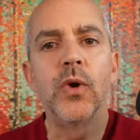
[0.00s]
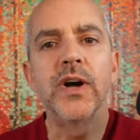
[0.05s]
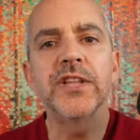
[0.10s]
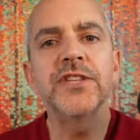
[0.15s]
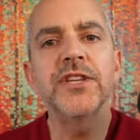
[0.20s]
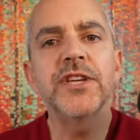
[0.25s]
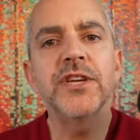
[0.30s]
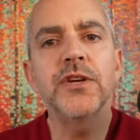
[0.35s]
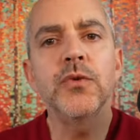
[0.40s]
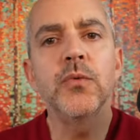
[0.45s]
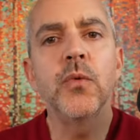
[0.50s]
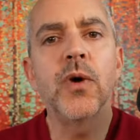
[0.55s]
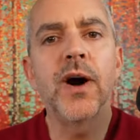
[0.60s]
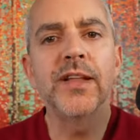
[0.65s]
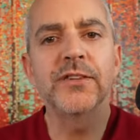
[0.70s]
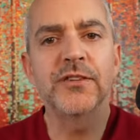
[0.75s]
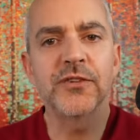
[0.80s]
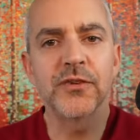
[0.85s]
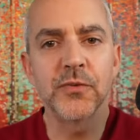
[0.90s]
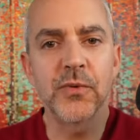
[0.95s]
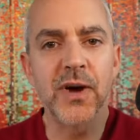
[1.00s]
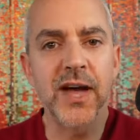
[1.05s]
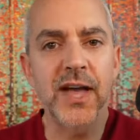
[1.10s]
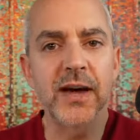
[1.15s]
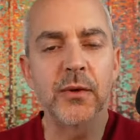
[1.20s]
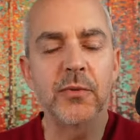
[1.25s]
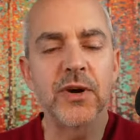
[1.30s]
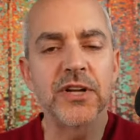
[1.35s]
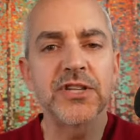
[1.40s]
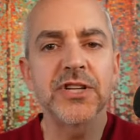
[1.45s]
What do you want to weigh?
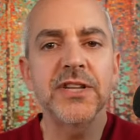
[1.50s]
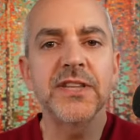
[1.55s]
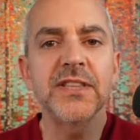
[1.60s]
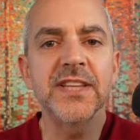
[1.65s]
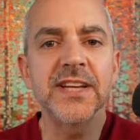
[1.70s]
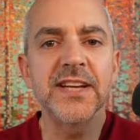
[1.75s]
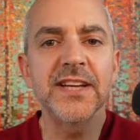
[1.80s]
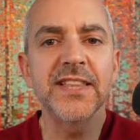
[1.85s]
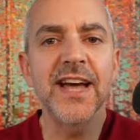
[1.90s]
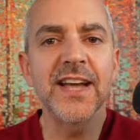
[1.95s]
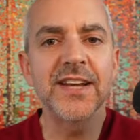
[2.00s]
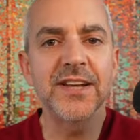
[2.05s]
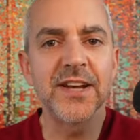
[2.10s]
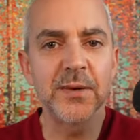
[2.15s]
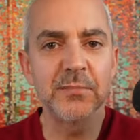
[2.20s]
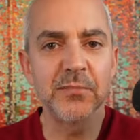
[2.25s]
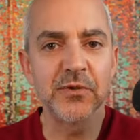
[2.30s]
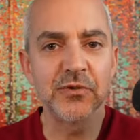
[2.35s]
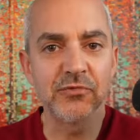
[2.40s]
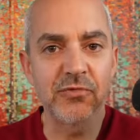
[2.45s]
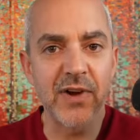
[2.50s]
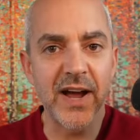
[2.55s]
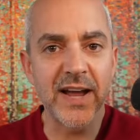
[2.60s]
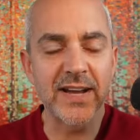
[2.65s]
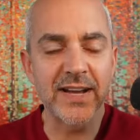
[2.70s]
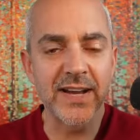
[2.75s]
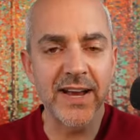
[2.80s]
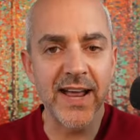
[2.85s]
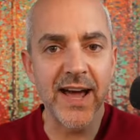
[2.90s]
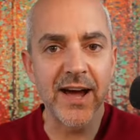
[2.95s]
I want you to think of that number
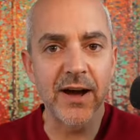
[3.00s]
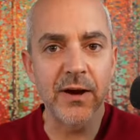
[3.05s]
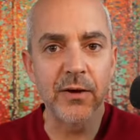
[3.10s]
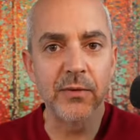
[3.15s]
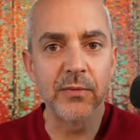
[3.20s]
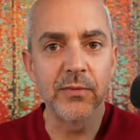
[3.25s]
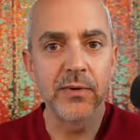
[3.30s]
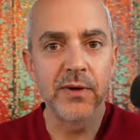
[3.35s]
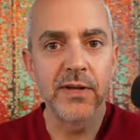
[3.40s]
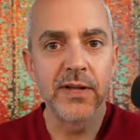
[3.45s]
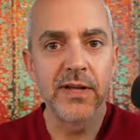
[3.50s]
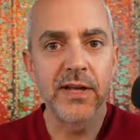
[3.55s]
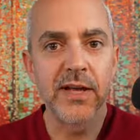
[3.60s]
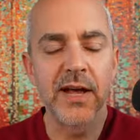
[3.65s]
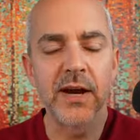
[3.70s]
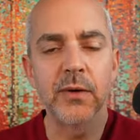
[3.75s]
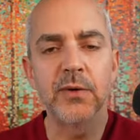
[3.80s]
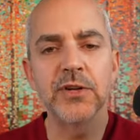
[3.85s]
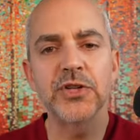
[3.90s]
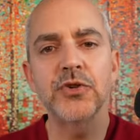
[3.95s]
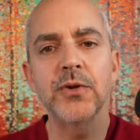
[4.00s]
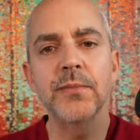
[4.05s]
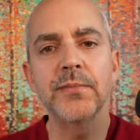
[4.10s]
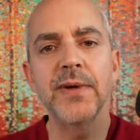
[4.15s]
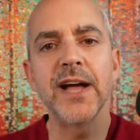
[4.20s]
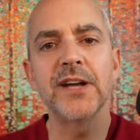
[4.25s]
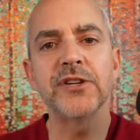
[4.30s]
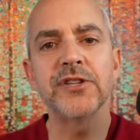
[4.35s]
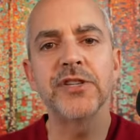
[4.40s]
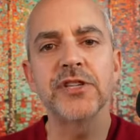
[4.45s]
right now. And I want you to
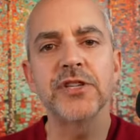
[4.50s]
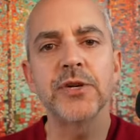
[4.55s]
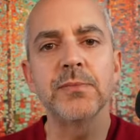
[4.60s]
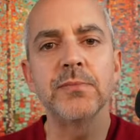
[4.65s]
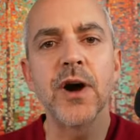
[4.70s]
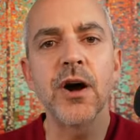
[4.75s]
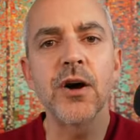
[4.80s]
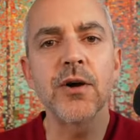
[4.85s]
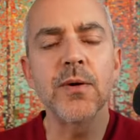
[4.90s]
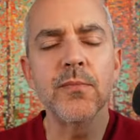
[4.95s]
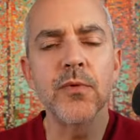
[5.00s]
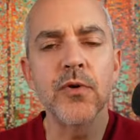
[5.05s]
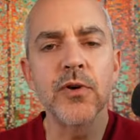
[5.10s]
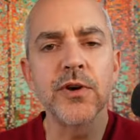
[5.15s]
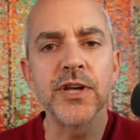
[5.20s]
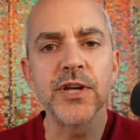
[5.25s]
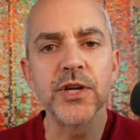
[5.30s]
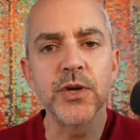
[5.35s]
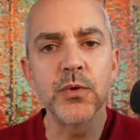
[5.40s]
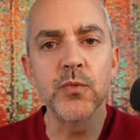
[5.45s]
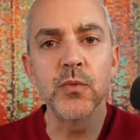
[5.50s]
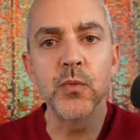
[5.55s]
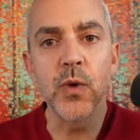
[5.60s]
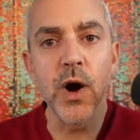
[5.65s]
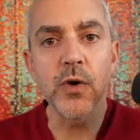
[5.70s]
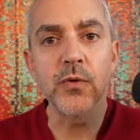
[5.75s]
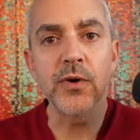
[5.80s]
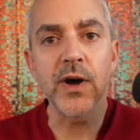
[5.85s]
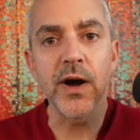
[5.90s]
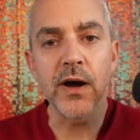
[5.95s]
imagine that tomorrow morning you
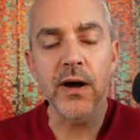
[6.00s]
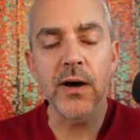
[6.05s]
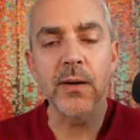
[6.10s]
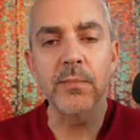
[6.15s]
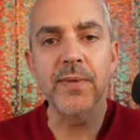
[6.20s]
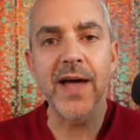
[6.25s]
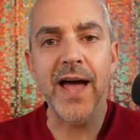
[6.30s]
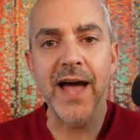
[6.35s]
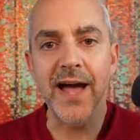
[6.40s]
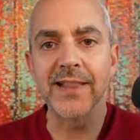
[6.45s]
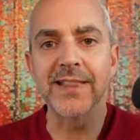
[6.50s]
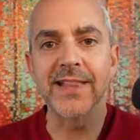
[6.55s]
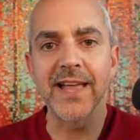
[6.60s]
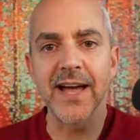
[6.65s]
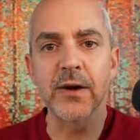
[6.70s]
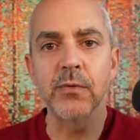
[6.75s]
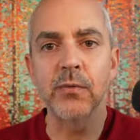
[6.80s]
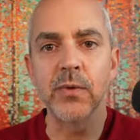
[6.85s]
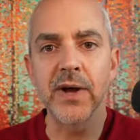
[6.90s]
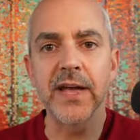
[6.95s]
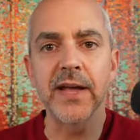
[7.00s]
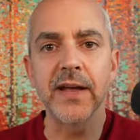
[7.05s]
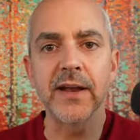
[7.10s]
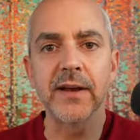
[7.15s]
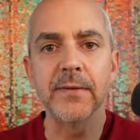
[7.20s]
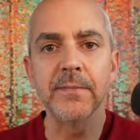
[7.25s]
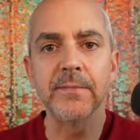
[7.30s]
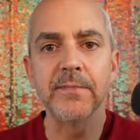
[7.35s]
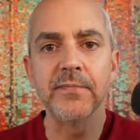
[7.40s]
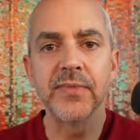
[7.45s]
woke up at that weight,
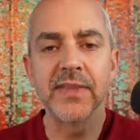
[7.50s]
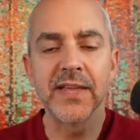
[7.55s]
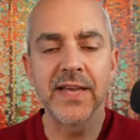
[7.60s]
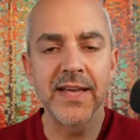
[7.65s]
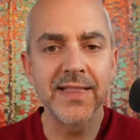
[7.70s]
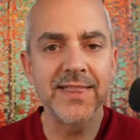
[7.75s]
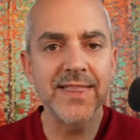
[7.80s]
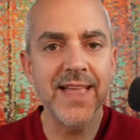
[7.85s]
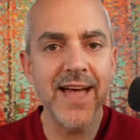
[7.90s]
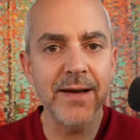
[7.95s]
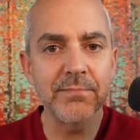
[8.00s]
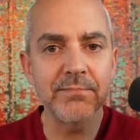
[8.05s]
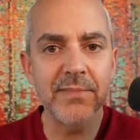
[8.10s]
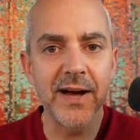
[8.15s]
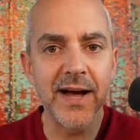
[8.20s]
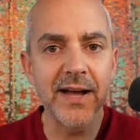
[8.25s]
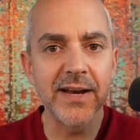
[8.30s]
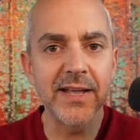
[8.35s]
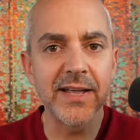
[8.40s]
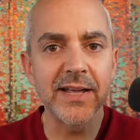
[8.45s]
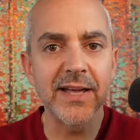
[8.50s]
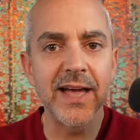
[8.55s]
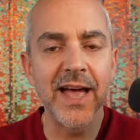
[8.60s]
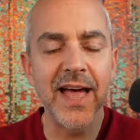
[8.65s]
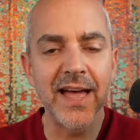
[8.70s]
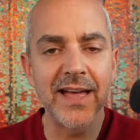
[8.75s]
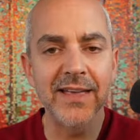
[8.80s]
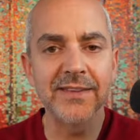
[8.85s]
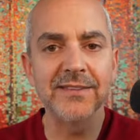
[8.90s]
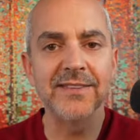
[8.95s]
in that body,
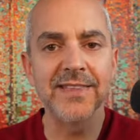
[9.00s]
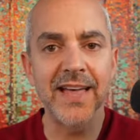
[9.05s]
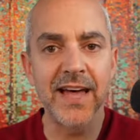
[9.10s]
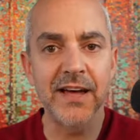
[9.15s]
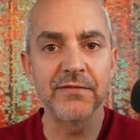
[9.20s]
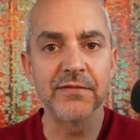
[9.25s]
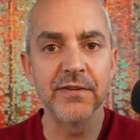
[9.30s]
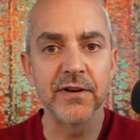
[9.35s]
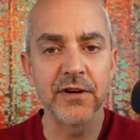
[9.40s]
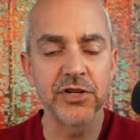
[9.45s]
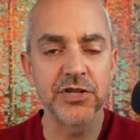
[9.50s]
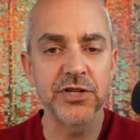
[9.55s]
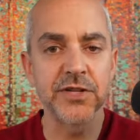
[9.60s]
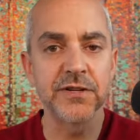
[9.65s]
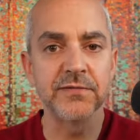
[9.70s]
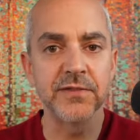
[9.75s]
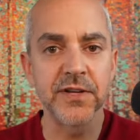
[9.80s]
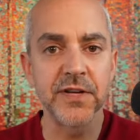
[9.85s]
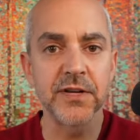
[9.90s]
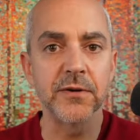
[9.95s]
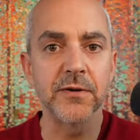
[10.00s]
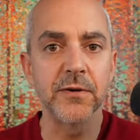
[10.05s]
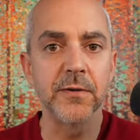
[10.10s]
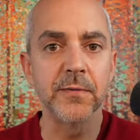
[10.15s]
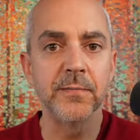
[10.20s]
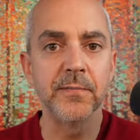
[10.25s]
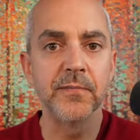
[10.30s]
as that version of you.